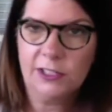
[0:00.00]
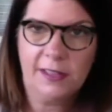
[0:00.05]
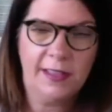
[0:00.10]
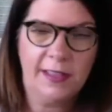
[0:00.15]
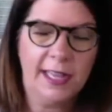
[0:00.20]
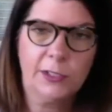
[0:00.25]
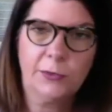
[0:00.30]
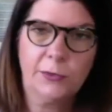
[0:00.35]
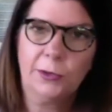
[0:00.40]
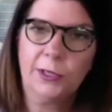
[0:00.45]
And
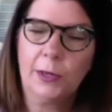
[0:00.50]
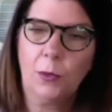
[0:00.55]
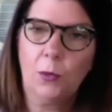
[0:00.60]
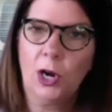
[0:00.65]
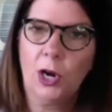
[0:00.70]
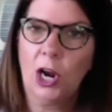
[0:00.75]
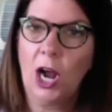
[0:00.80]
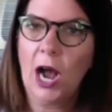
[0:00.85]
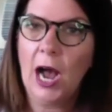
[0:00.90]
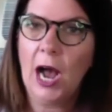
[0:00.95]
that's really
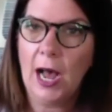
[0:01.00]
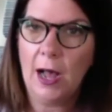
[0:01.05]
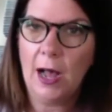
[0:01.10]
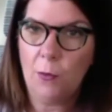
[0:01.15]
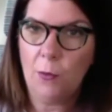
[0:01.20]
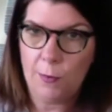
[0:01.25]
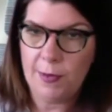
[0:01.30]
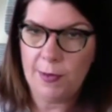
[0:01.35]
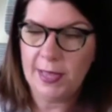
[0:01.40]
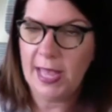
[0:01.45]
where
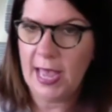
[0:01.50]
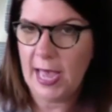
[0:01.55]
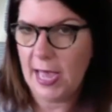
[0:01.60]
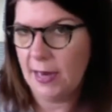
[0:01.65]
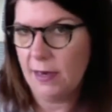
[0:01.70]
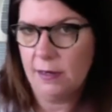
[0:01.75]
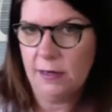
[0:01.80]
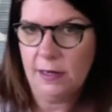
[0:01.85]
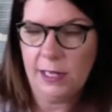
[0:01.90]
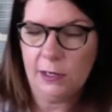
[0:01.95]
we
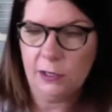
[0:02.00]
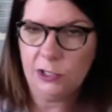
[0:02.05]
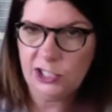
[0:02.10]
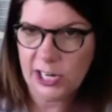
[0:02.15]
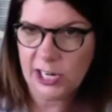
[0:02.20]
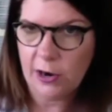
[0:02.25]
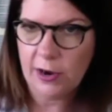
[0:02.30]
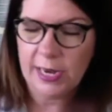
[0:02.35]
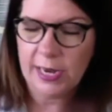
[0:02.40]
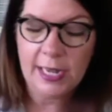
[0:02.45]
began,
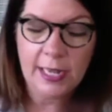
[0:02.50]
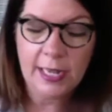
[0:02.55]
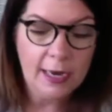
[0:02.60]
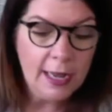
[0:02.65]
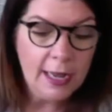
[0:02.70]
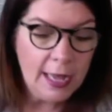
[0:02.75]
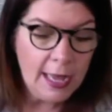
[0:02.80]
sharing it.